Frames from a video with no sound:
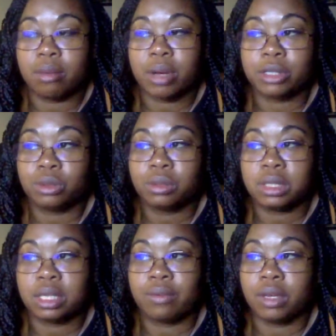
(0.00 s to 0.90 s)
Module
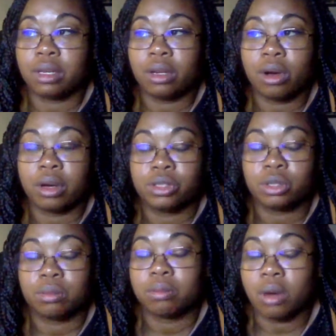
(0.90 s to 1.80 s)
7 and
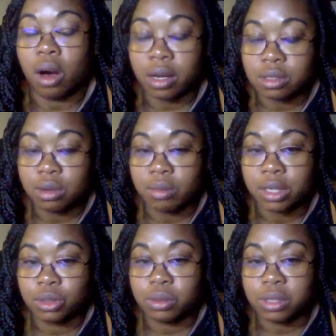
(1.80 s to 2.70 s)
also
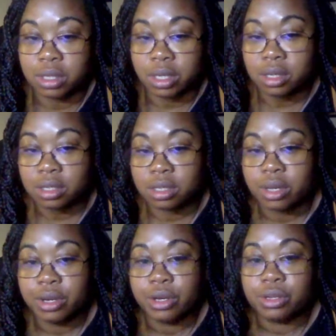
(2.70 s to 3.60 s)
Module 6
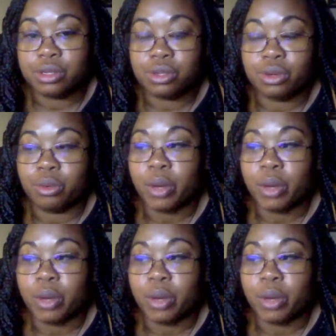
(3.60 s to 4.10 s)
to